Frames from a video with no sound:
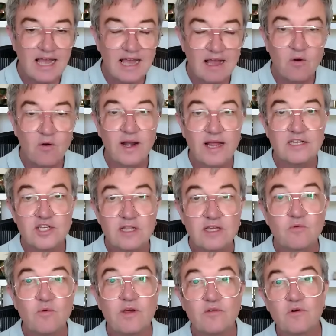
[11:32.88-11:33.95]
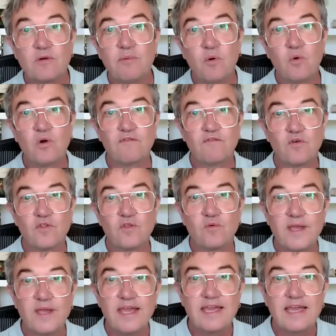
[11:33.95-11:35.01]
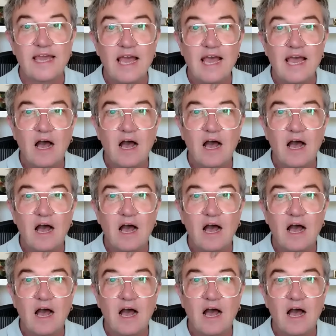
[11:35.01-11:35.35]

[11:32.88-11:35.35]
our angelic weather report for the week.